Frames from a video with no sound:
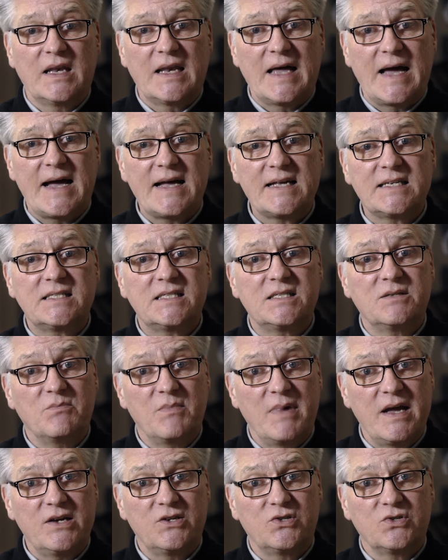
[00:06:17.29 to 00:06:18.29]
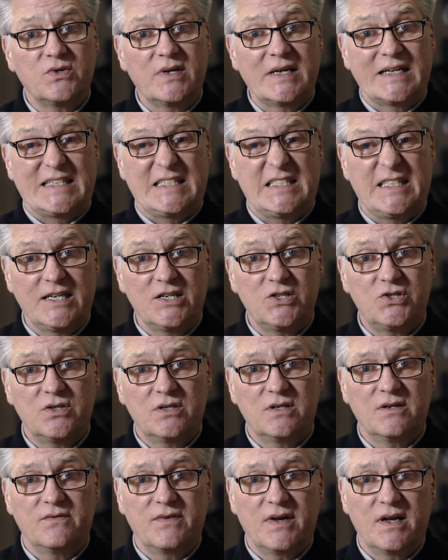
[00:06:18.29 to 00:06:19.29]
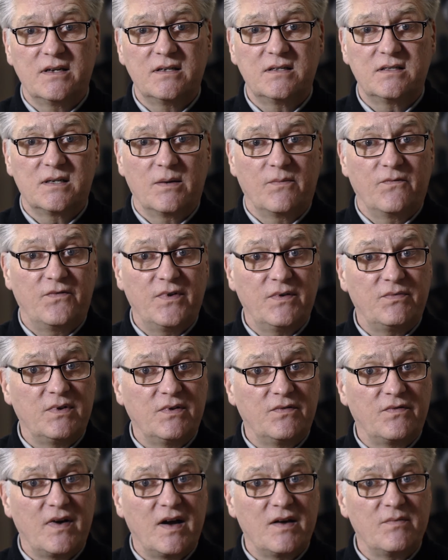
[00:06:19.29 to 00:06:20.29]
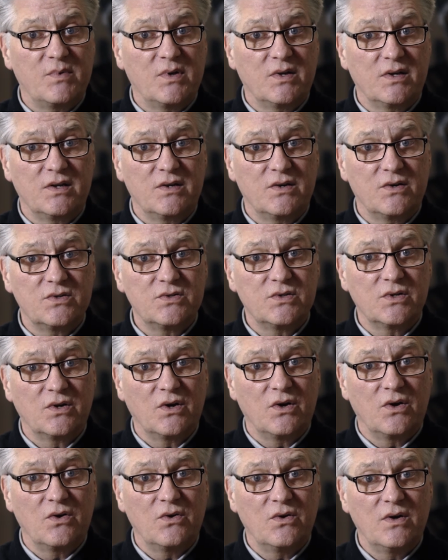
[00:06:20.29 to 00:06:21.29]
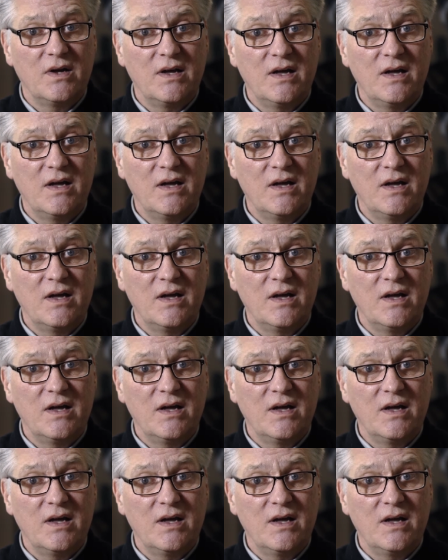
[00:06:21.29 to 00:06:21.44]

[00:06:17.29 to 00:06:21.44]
last major extinction event some 55 million years ago,